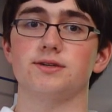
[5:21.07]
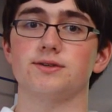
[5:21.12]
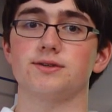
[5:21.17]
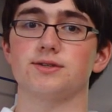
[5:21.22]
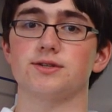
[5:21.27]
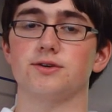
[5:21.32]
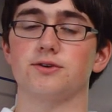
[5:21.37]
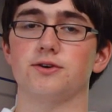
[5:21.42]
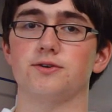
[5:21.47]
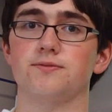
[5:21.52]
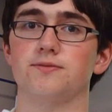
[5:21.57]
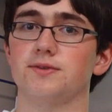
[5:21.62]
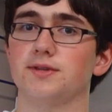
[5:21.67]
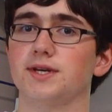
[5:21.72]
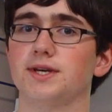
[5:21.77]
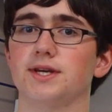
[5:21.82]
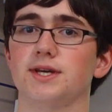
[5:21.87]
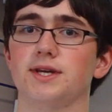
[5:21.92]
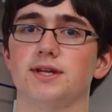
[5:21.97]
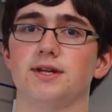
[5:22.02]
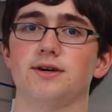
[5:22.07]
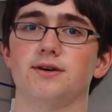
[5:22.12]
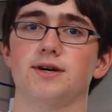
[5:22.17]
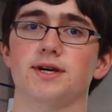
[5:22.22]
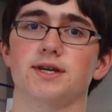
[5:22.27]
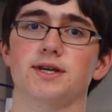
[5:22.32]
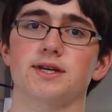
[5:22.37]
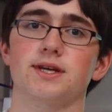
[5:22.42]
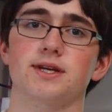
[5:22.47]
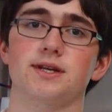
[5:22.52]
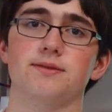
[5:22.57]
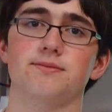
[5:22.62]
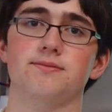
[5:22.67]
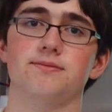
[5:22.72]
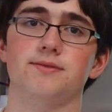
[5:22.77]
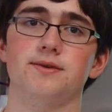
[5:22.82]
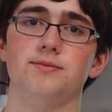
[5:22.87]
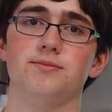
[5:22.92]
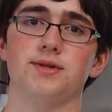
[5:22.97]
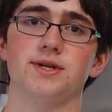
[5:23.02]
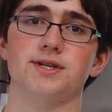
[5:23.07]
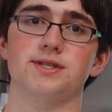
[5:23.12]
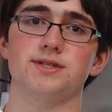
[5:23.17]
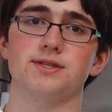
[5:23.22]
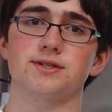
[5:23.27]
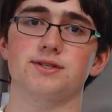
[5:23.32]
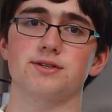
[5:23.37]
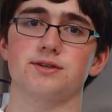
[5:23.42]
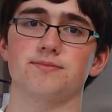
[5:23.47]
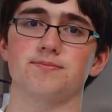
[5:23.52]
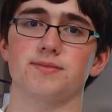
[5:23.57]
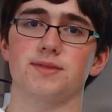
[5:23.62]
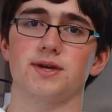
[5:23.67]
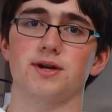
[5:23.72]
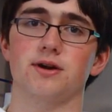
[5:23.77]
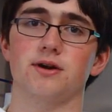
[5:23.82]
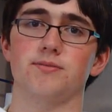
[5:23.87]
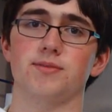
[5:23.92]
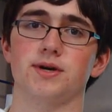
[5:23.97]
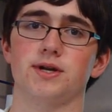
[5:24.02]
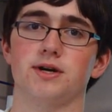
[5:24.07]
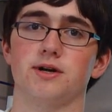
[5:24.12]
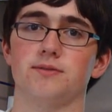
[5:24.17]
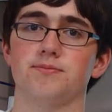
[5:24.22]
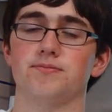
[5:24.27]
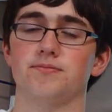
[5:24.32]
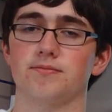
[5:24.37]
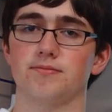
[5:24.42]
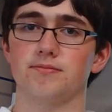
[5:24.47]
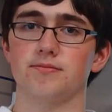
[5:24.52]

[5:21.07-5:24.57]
So hopefully, you know, I could get a few places up there, but I'll